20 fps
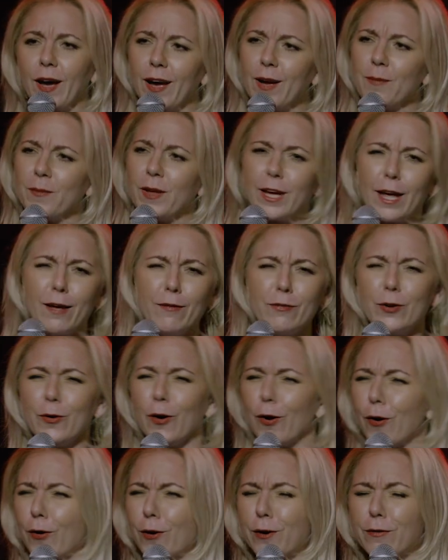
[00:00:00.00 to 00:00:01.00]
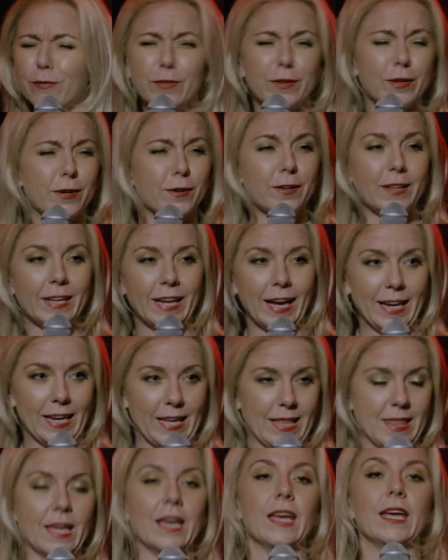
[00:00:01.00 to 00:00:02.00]
I'm like, have you heard of literally
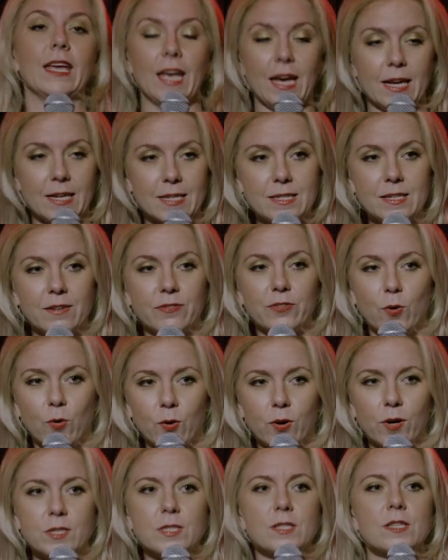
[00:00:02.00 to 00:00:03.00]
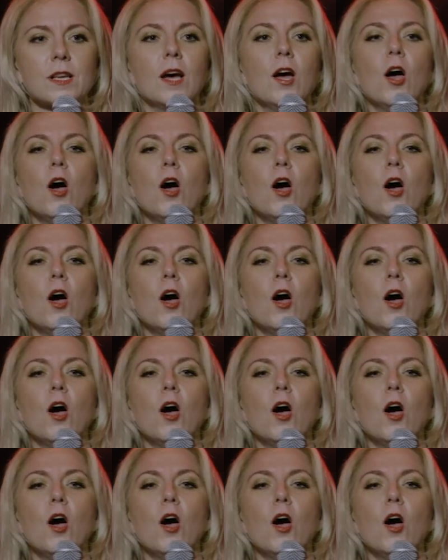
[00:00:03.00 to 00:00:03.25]
anything? Yes, of course.